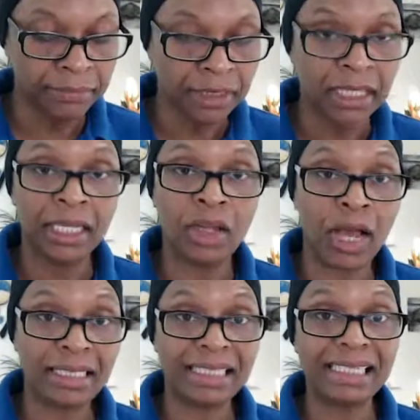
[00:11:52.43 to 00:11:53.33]
Now,
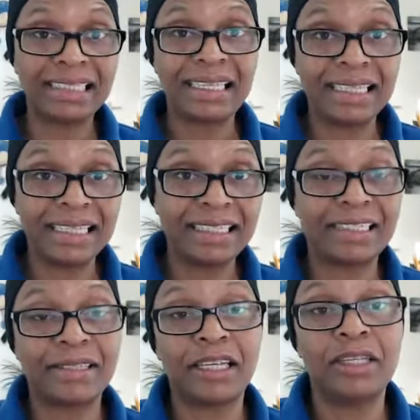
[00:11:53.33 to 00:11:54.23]
as I said,
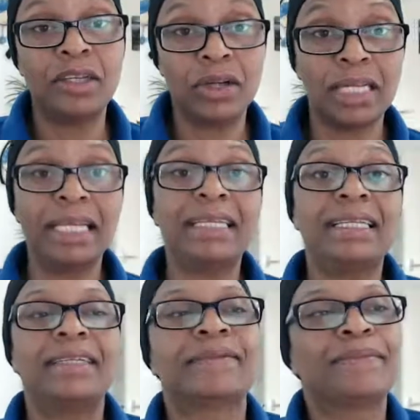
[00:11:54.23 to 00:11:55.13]
this young
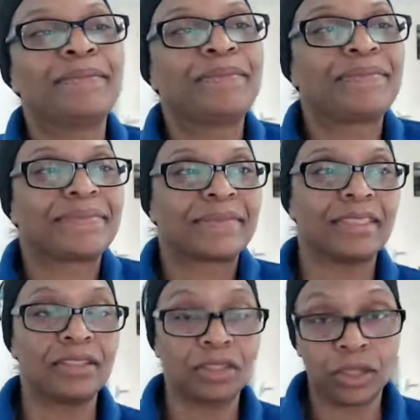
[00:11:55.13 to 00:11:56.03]
lady
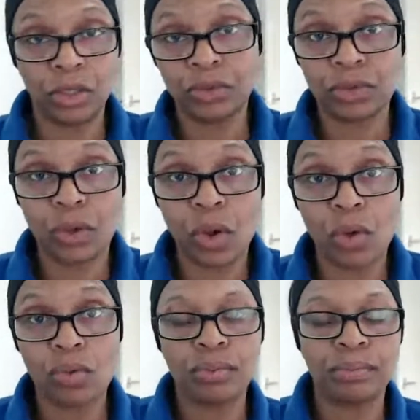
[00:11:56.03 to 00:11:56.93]
is close to
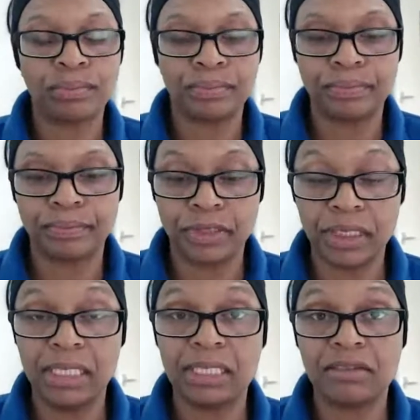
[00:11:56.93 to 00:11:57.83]
home.
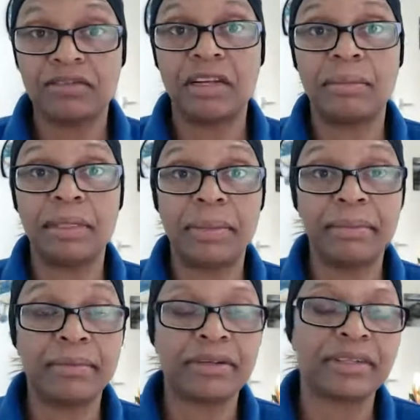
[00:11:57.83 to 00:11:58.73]
She is a family member.